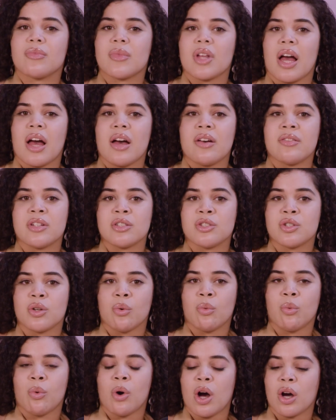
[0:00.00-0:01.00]
having to
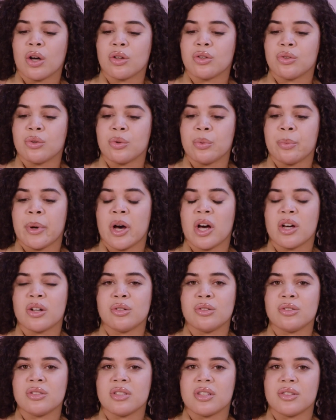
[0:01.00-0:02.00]
walk through
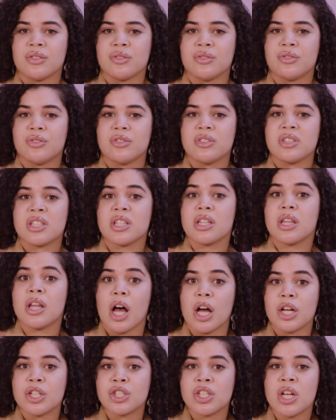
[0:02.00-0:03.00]
puddles of
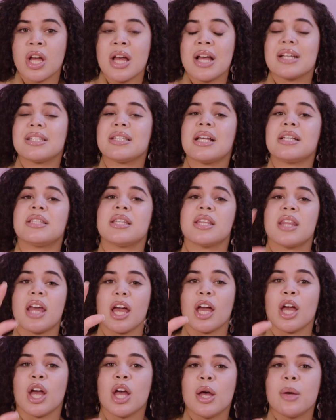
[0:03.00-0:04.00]
slush. Because that's the
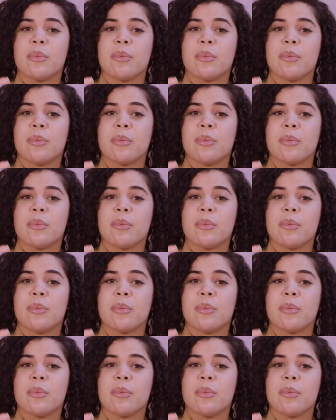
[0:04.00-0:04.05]
thing.